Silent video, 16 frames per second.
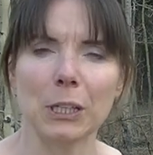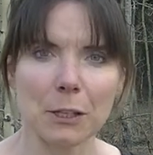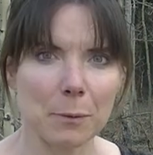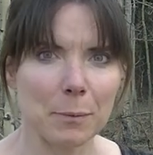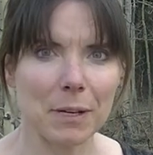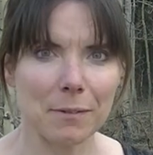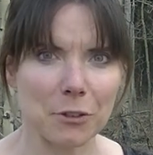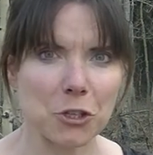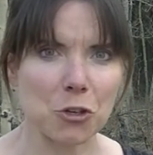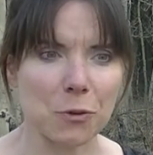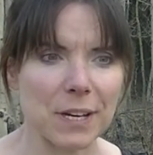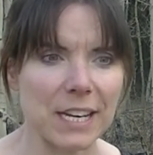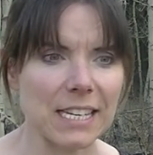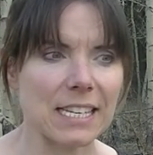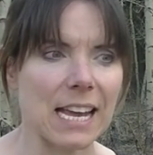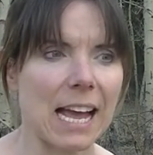a little bit of a
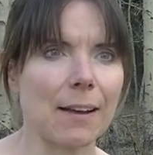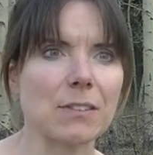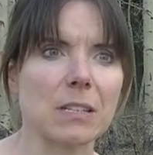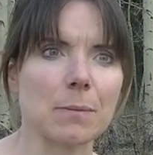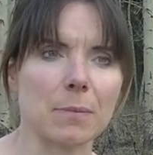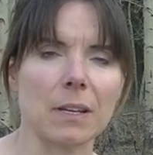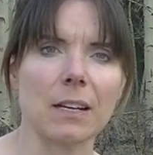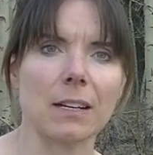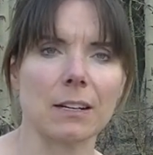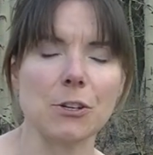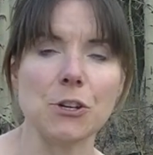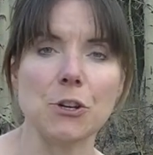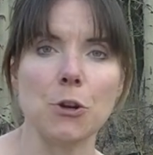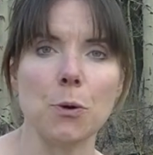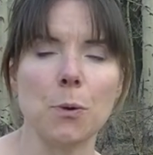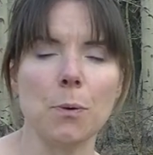treat to have something
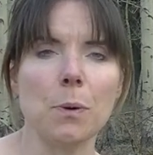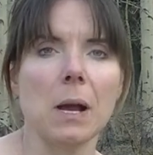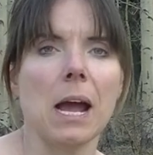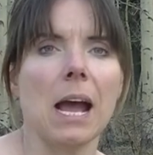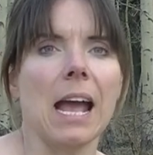new.